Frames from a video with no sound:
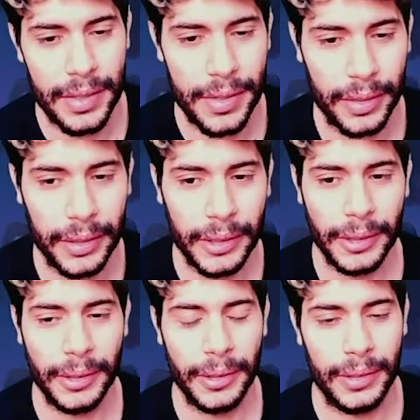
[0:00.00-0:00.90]

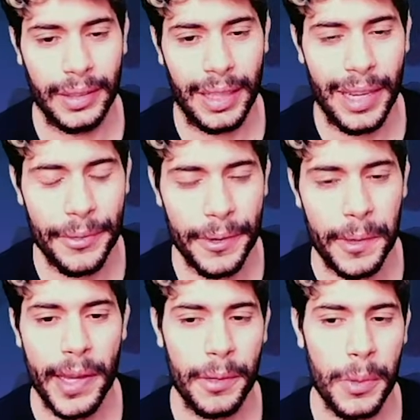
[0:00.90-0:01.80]
So I feel
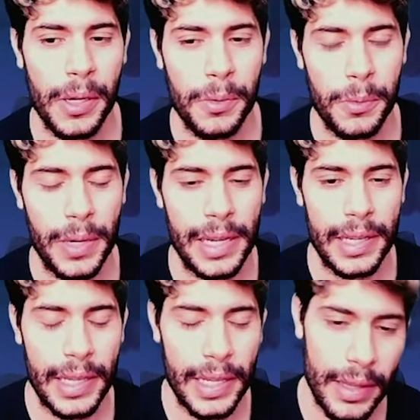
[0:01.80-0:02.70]
like we don't really
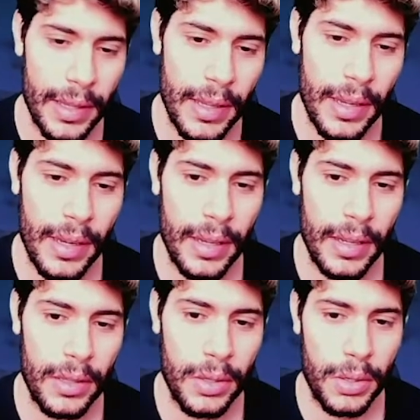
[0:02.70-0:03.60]
need
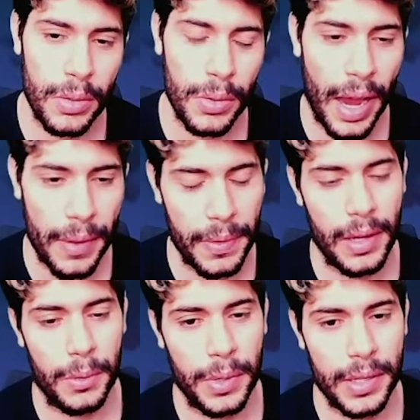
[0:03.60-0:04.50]
to have
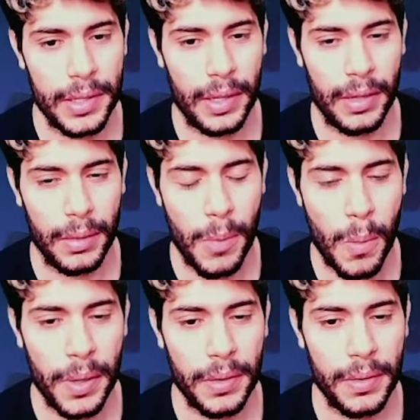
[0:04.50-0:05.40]
that risk at the
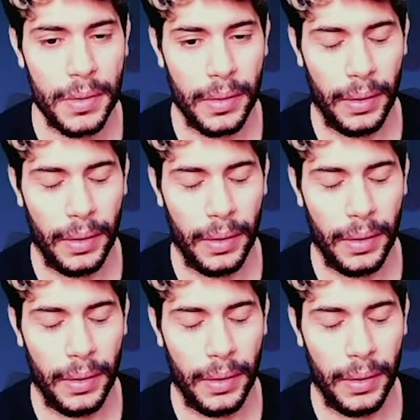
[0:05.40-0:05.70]
moment.